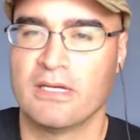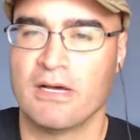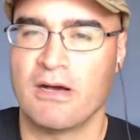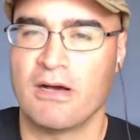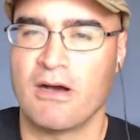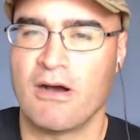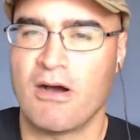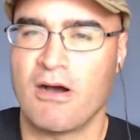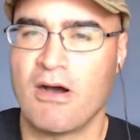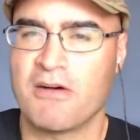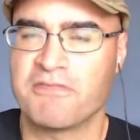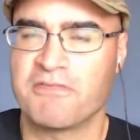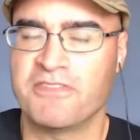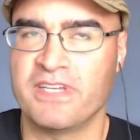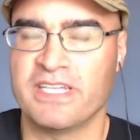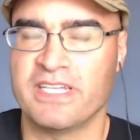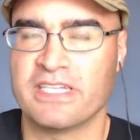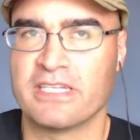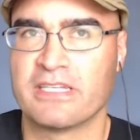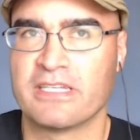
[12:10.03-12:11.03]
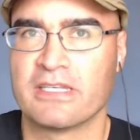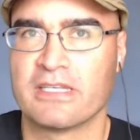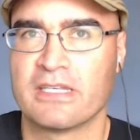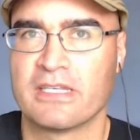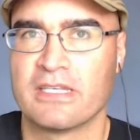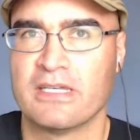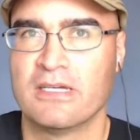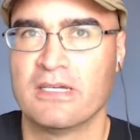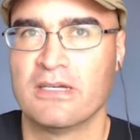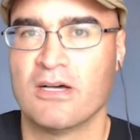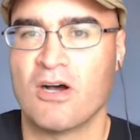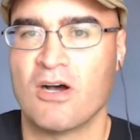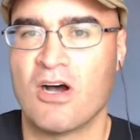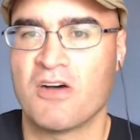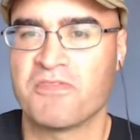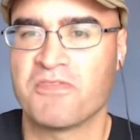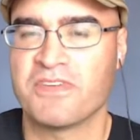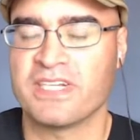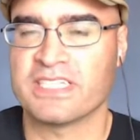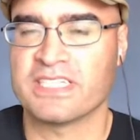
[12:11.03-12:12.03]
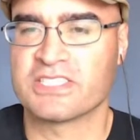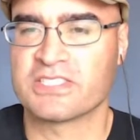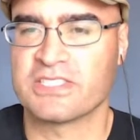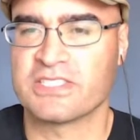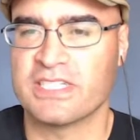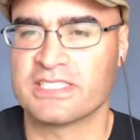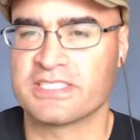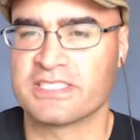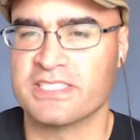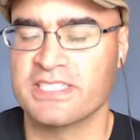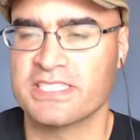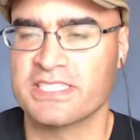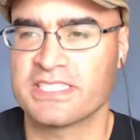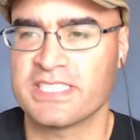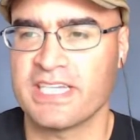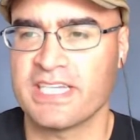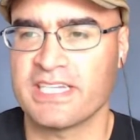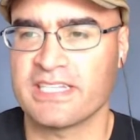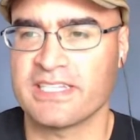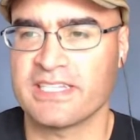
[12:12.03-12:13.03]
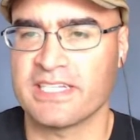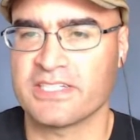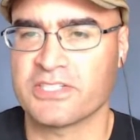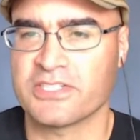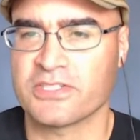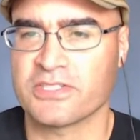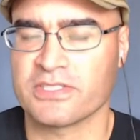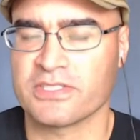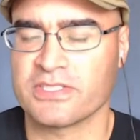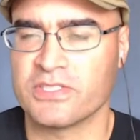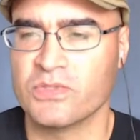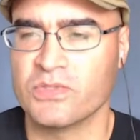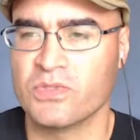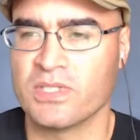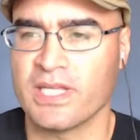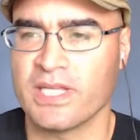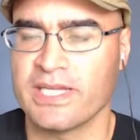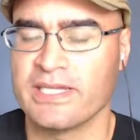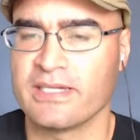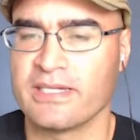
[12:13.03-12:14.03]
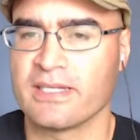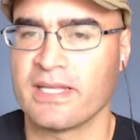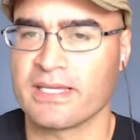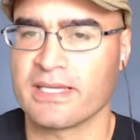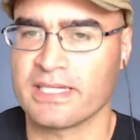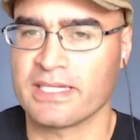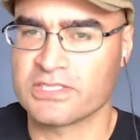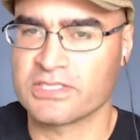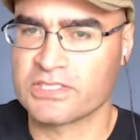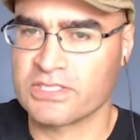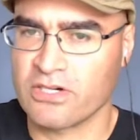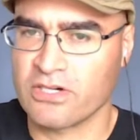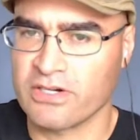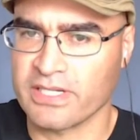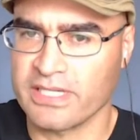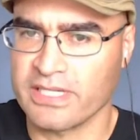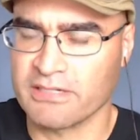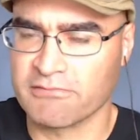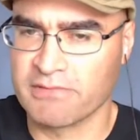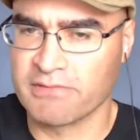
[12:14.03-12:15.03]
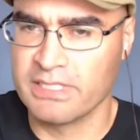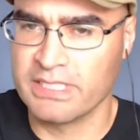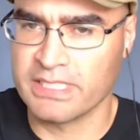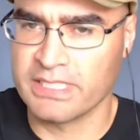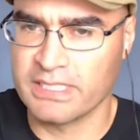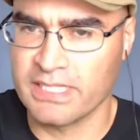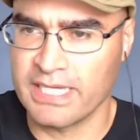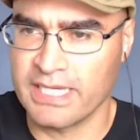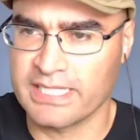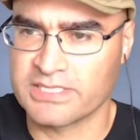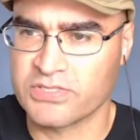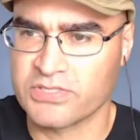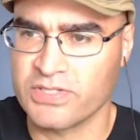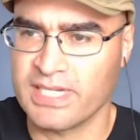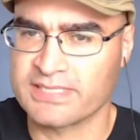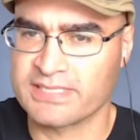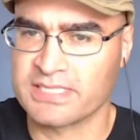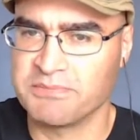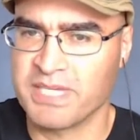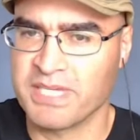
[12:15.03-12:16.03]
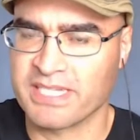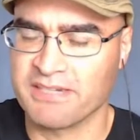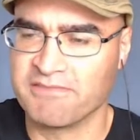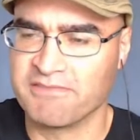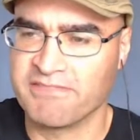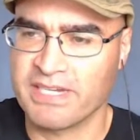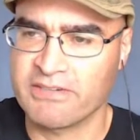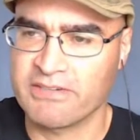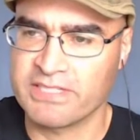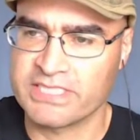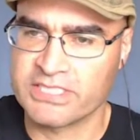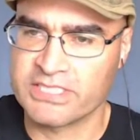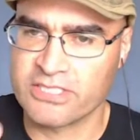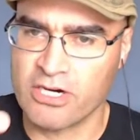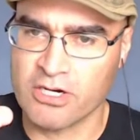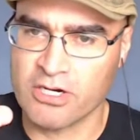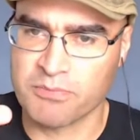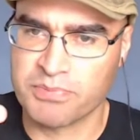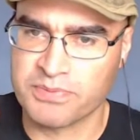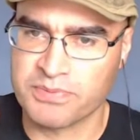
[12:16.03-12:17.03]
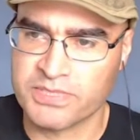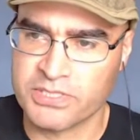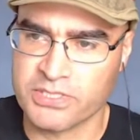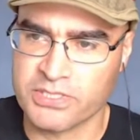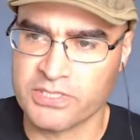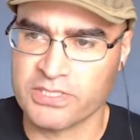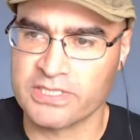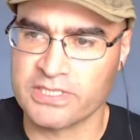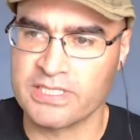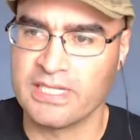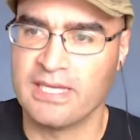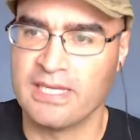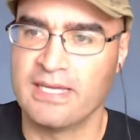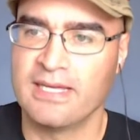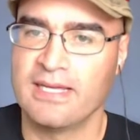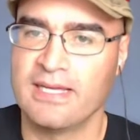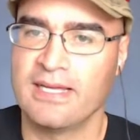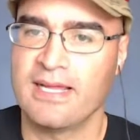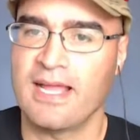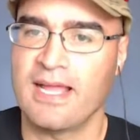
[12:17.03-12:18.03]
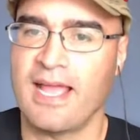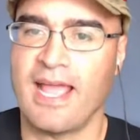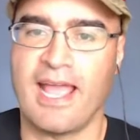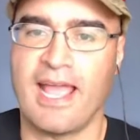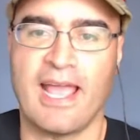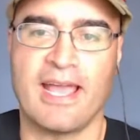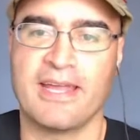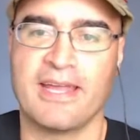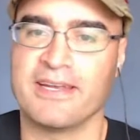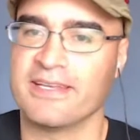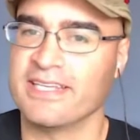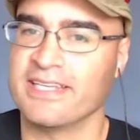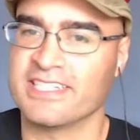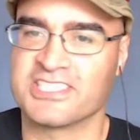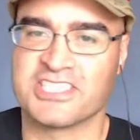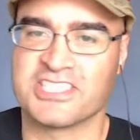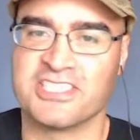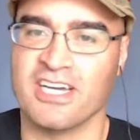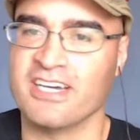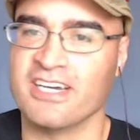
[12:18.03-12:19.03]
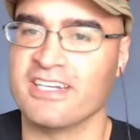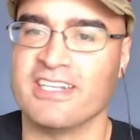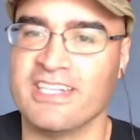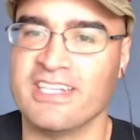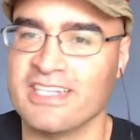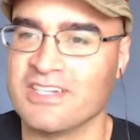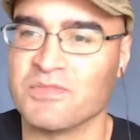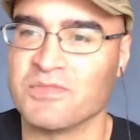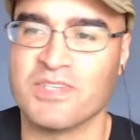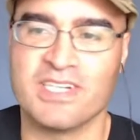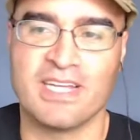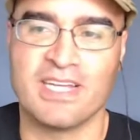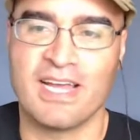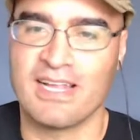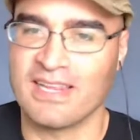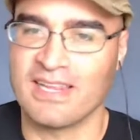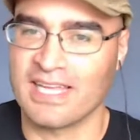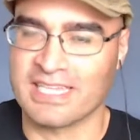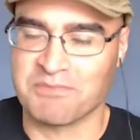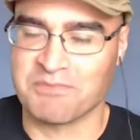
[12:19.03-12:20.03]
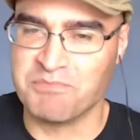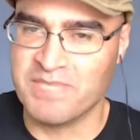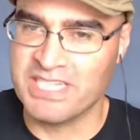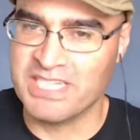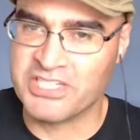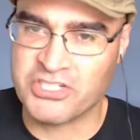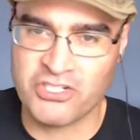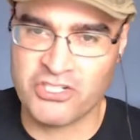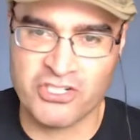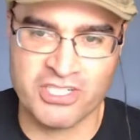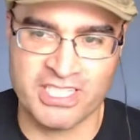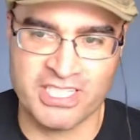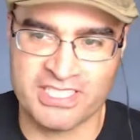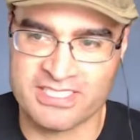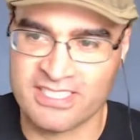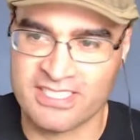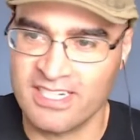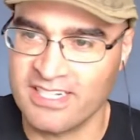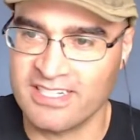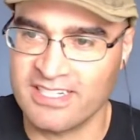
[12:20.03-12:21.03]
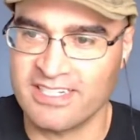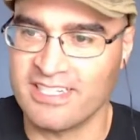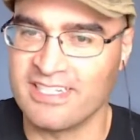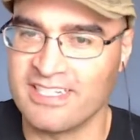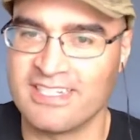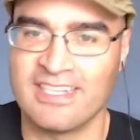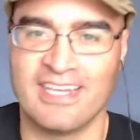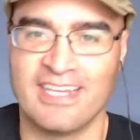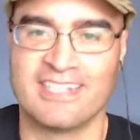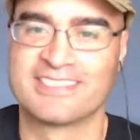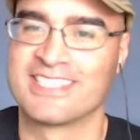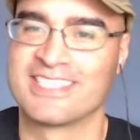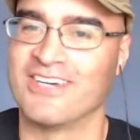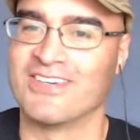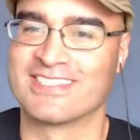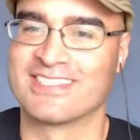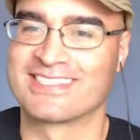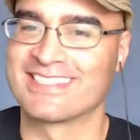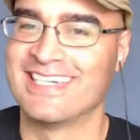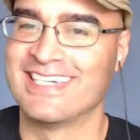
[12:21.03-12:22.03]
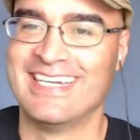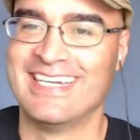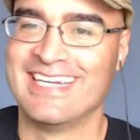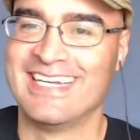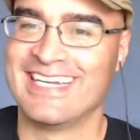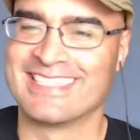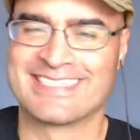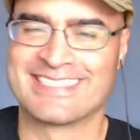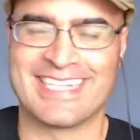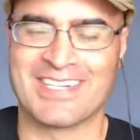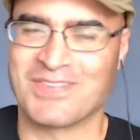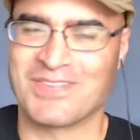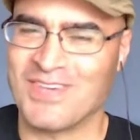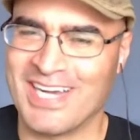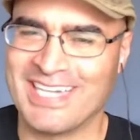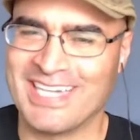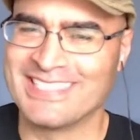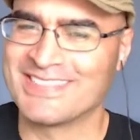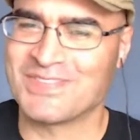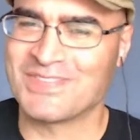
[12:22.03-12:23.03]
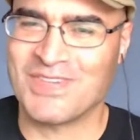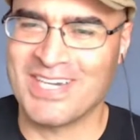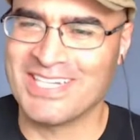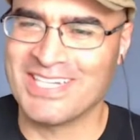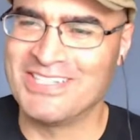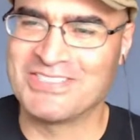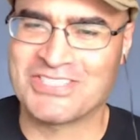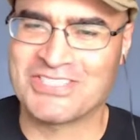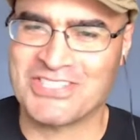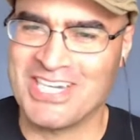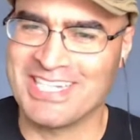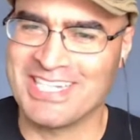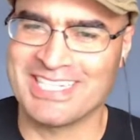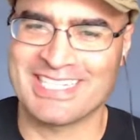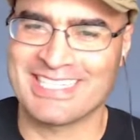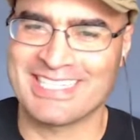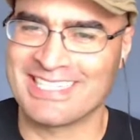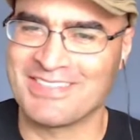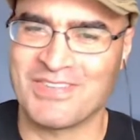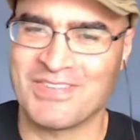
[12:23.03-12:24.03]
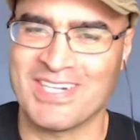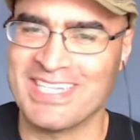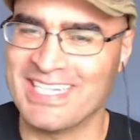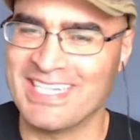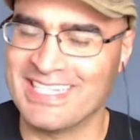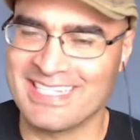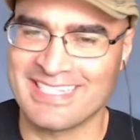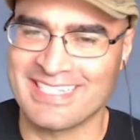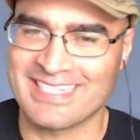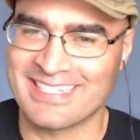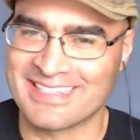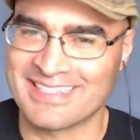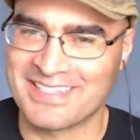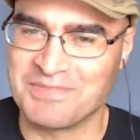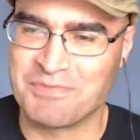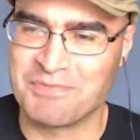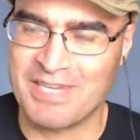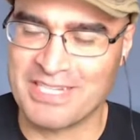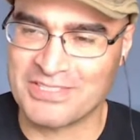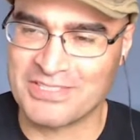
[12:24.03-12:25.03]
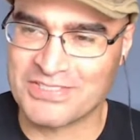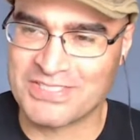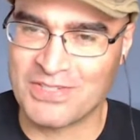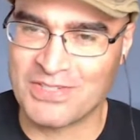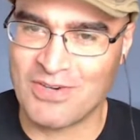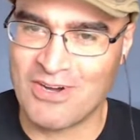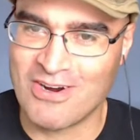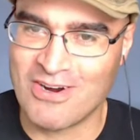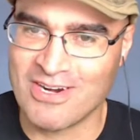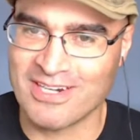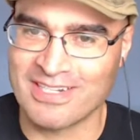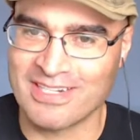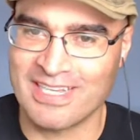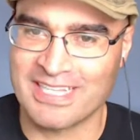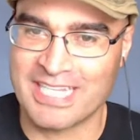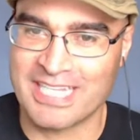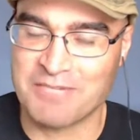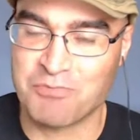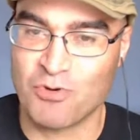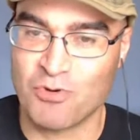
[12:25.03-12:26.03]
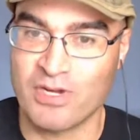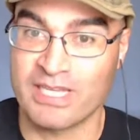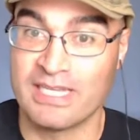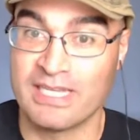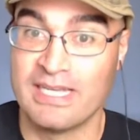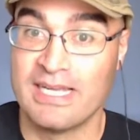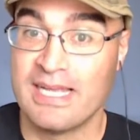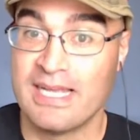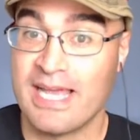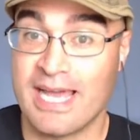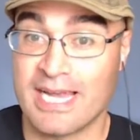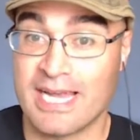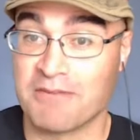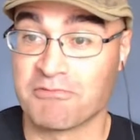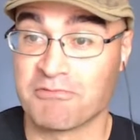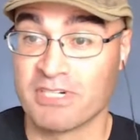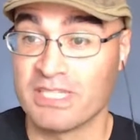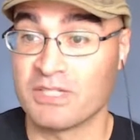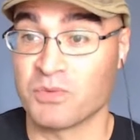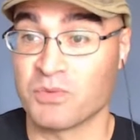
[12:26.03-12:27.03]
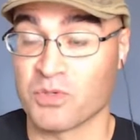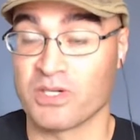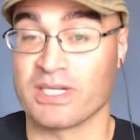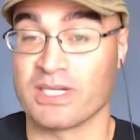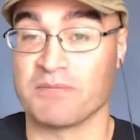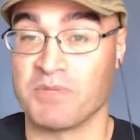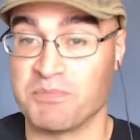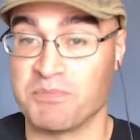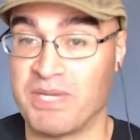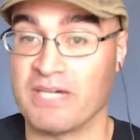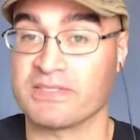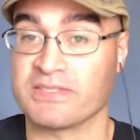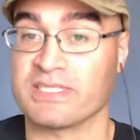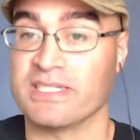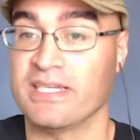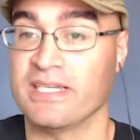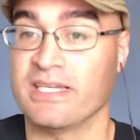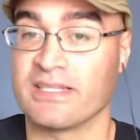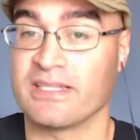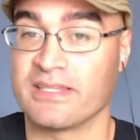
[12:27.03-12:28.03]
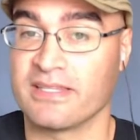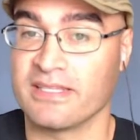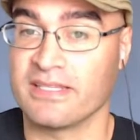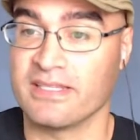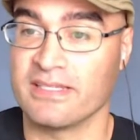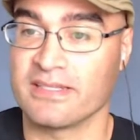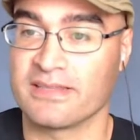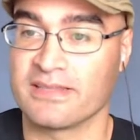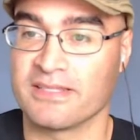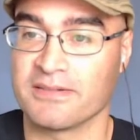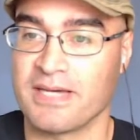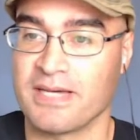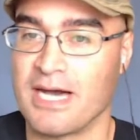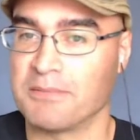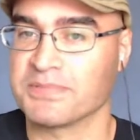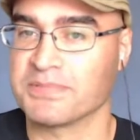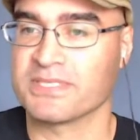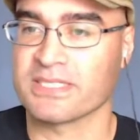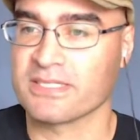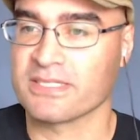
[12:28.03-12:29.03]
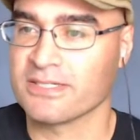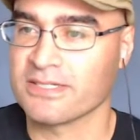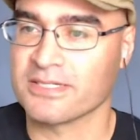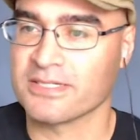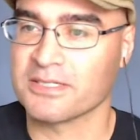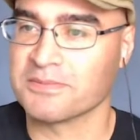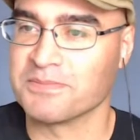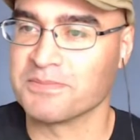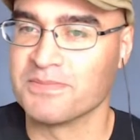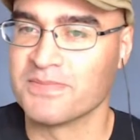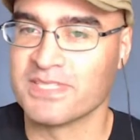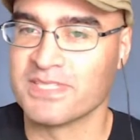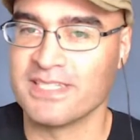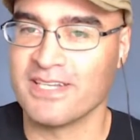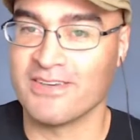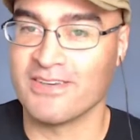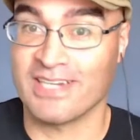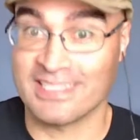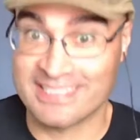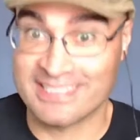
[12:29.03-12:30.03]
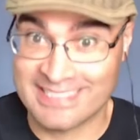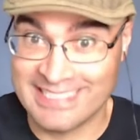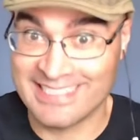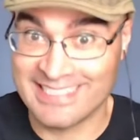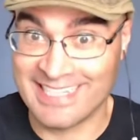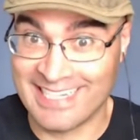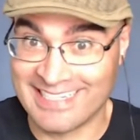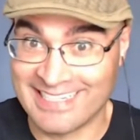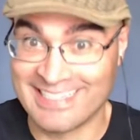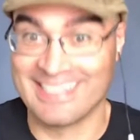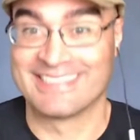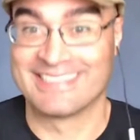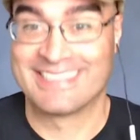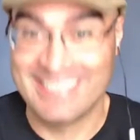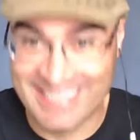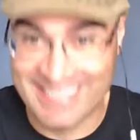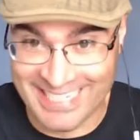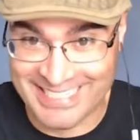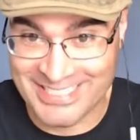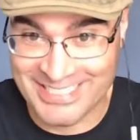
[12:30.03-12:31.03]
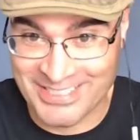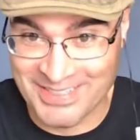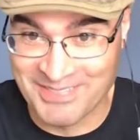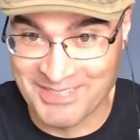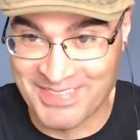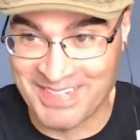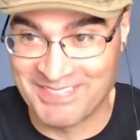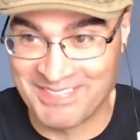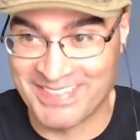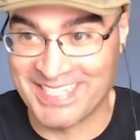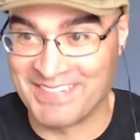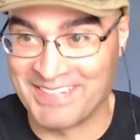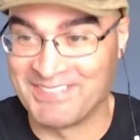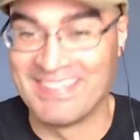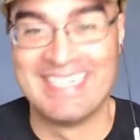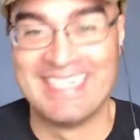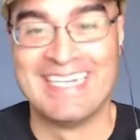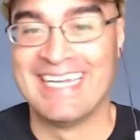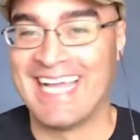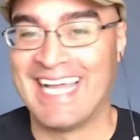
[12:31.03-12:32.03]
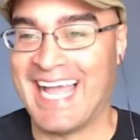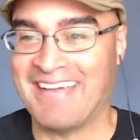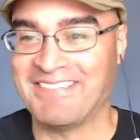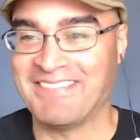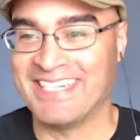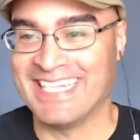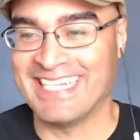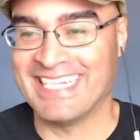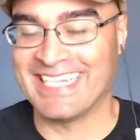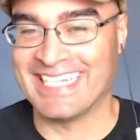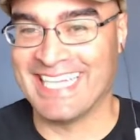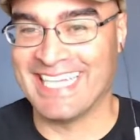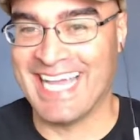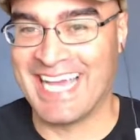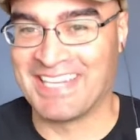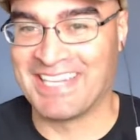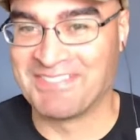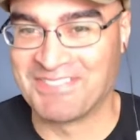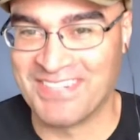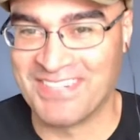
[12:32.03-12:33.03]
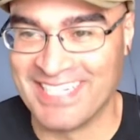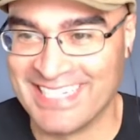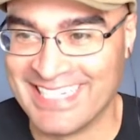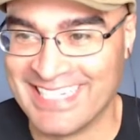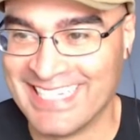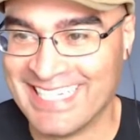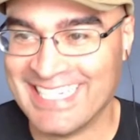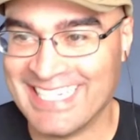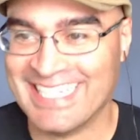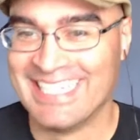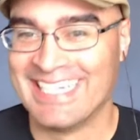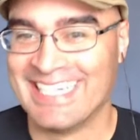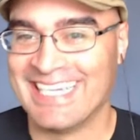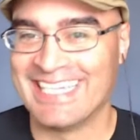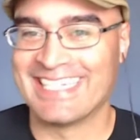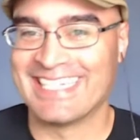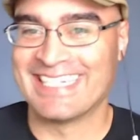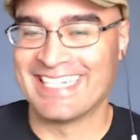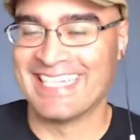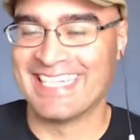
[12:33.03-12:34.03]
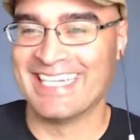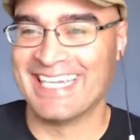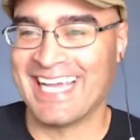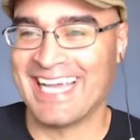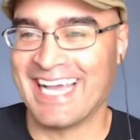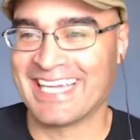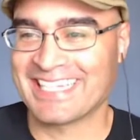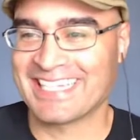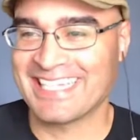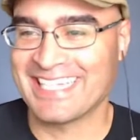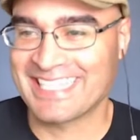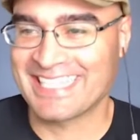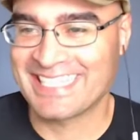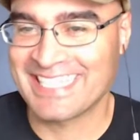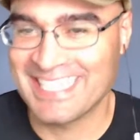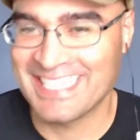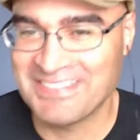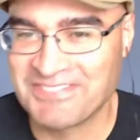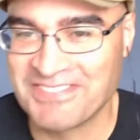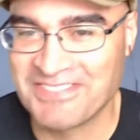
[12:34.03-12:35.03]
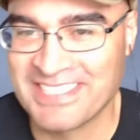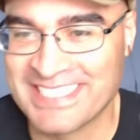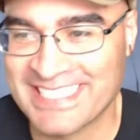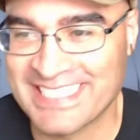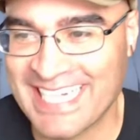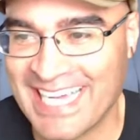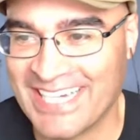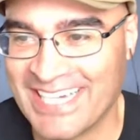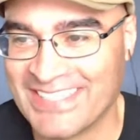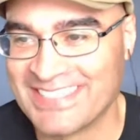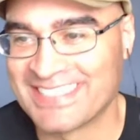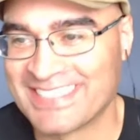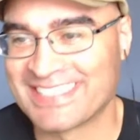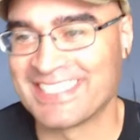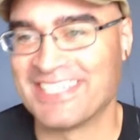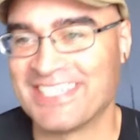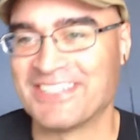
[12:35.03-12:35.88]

often it's initiating that turn too late. Like it's starting it really late. So it has to make a very sharp turn and it's gunning it when it like mid-turn, it's gunning it. And so it's like, why are you hitting the pedal so hard at that point? And I'm really worried I'm about to hit the opposite curb, and I see that curb coming up. Haven't hit it yet, but it freaks you out. So